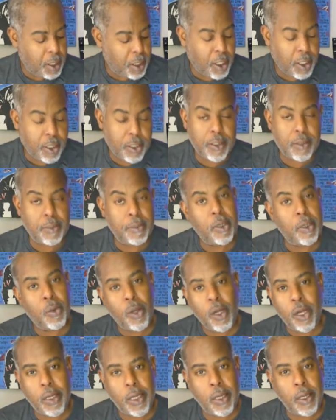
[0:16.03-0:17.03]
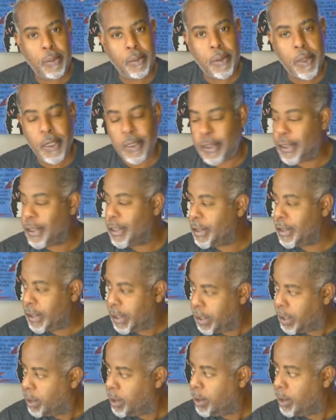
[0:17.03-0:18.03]
They lost Milwaukee by
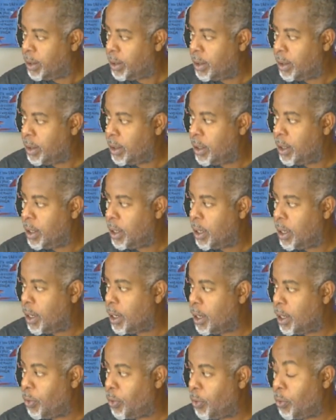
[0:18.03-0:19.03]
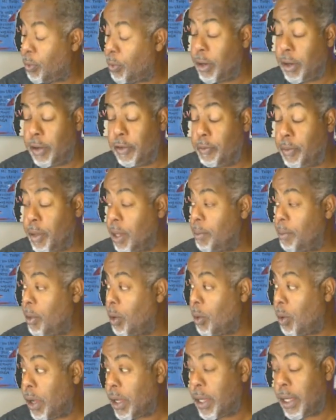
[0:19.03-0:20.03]
13. We wouldn't have
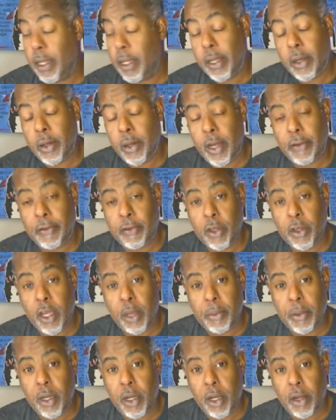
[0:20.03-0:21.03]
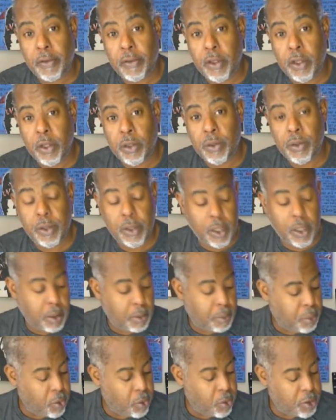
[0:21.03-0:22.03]
bet Milwaukee though after coming off
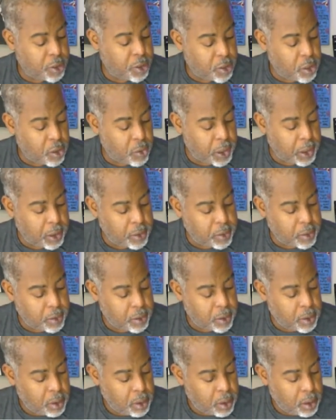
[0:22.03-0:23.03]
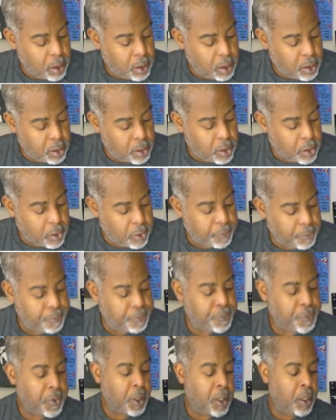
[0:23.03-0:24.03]
those poor showings.
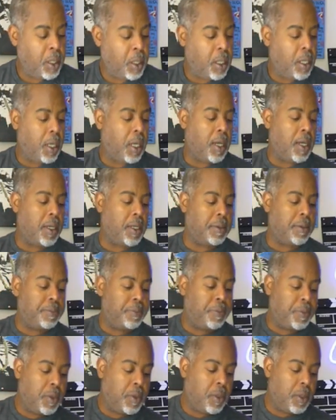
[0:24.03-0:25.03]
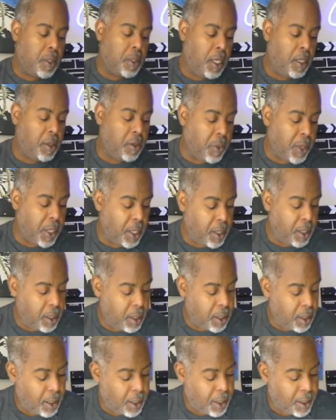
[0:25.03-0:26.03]
So either
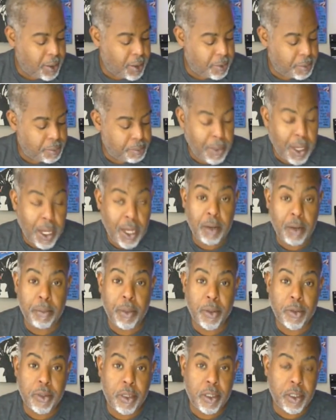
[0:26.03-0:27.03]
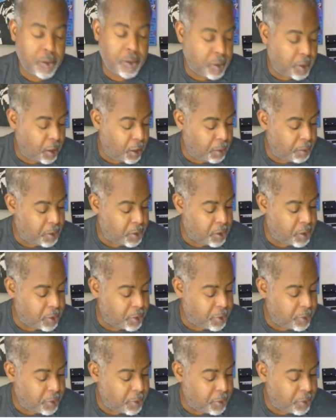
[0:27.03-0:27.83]
way, mad at both of those teams.